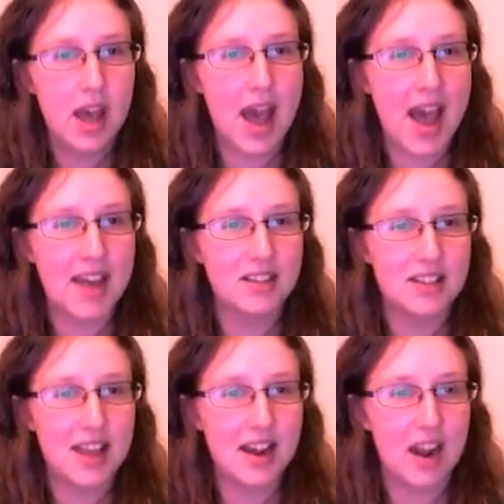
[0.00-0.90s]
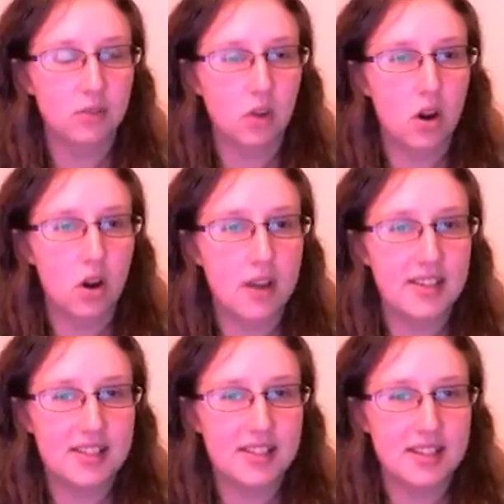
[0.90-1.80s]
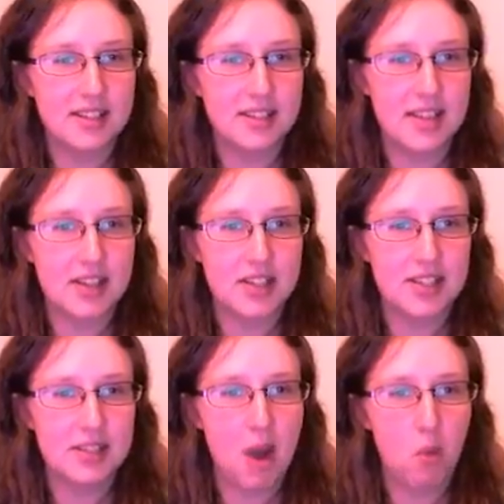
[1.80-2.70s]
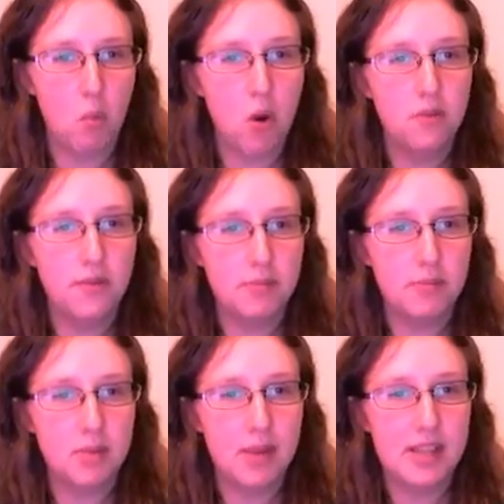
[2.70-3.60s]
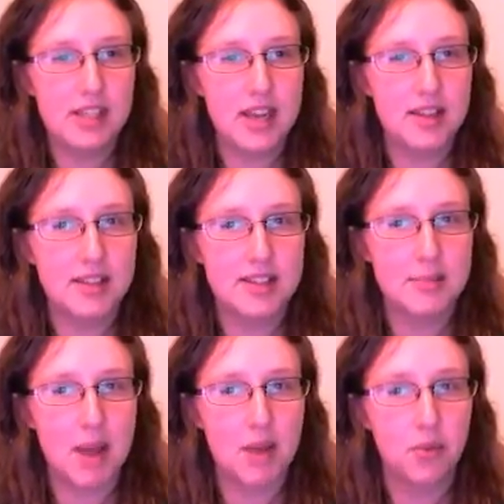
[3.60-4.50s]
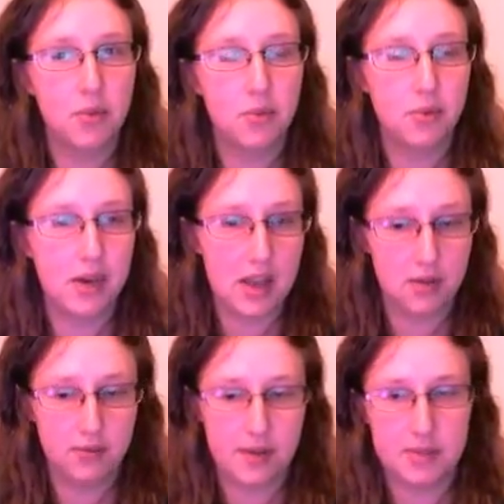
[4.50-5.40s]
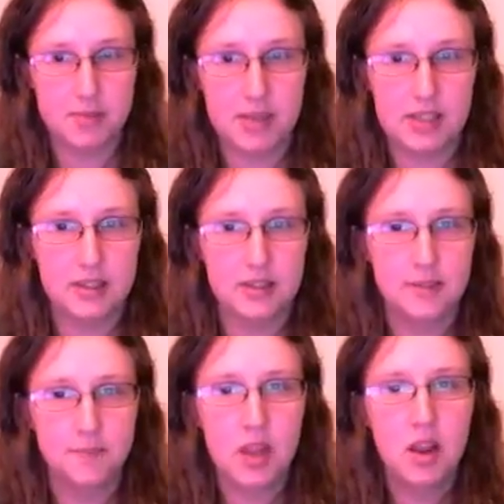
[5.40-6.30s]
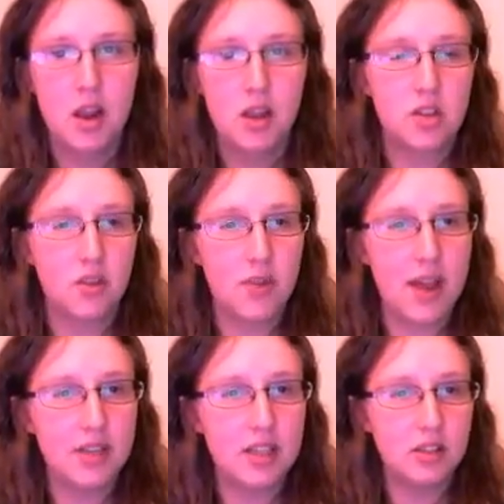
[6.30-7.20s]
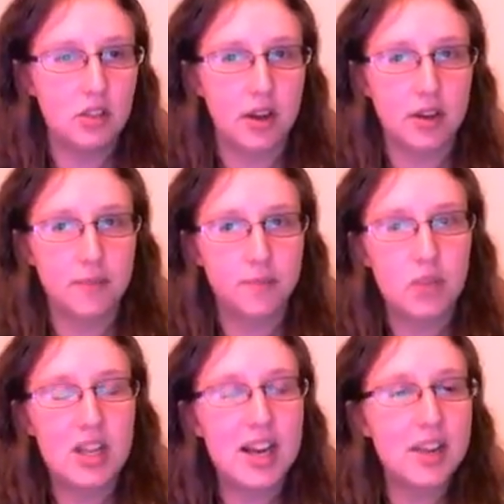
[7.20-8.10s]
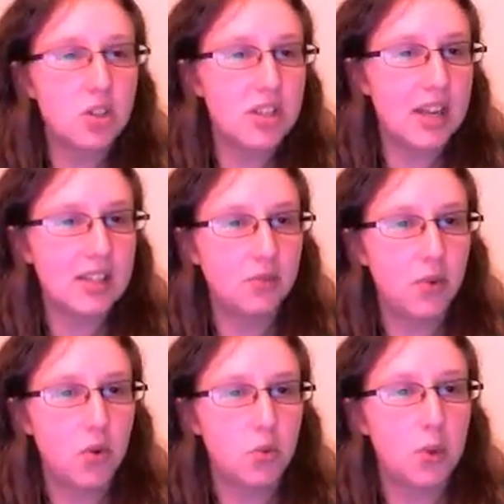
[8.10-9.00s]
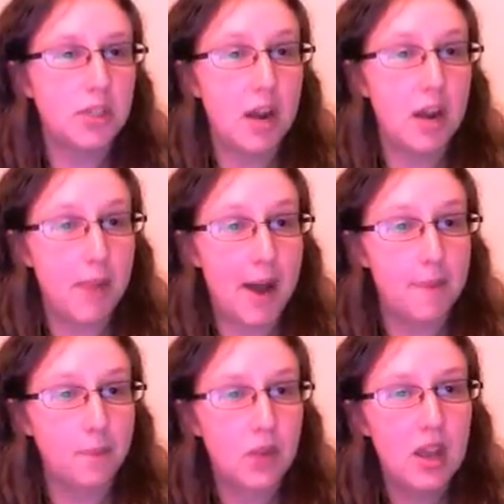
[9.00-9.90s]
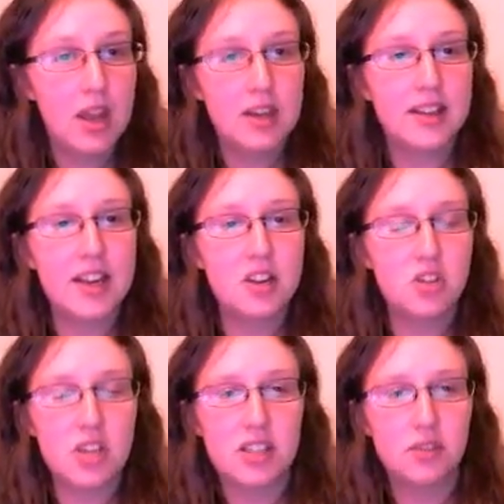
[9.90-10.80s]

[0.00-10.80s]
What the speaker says: and then I've got distances here. So this is about 1 femtometer and this is about 3 femtometers. So if we have a little look, the electrostatic force we already know about. Now the electrostatic